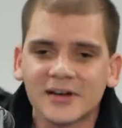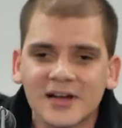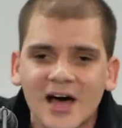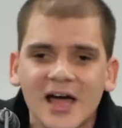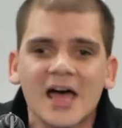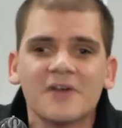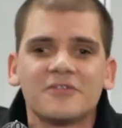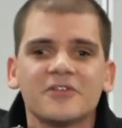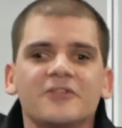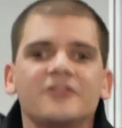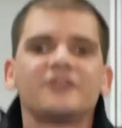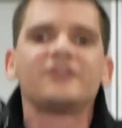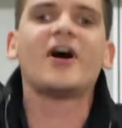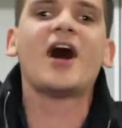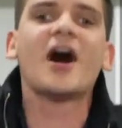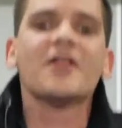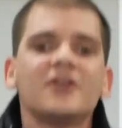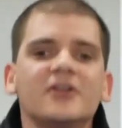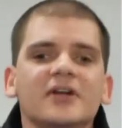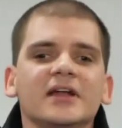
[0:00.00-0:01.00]
and I have a
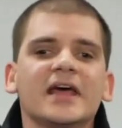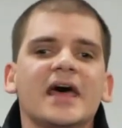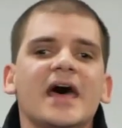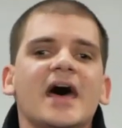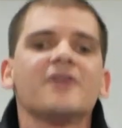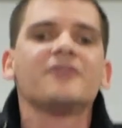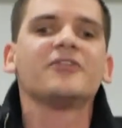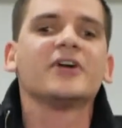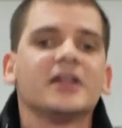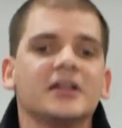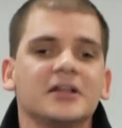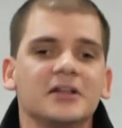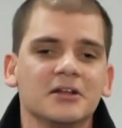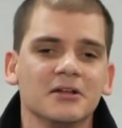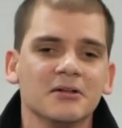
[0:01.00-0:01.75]
Father in heaven.